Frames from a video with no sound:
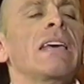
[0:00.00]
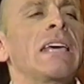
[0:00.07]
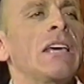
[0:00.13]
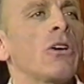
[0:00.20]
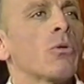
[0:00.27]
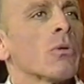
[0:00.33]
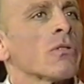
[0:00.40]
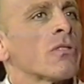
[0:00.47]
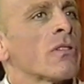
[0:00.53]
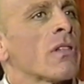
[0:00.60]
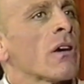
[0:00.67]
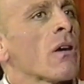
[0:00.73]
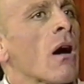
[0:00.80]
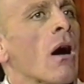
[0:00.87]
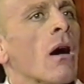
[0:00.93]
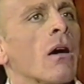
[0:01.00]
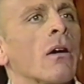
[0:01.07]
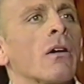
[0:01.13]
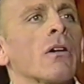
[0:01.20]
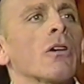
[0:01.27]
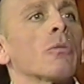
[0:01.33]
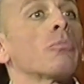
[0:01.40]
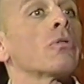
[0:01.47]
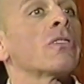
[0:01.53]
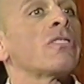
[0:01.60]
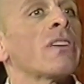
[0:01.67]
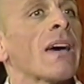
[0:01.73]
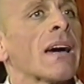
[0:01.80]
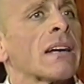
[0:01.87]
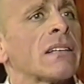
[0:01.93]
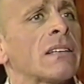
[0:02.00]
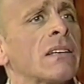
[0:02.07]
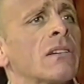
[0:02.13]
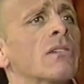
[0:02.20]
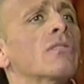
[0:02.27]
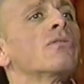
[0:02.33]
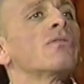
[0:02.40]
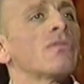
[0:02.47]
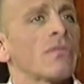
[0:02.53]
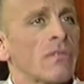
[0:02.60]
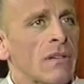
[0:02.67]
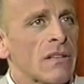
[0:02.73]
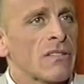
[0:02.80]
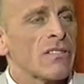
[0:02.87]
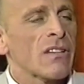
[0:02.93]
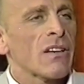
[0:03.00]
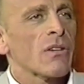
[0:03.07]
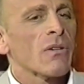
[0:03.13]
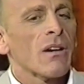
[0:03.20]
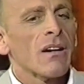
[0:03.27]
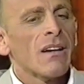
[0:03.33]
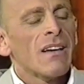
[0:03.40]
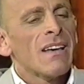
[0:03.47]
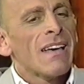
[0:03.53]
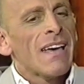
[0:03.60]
equal to their hunger, protective, etc.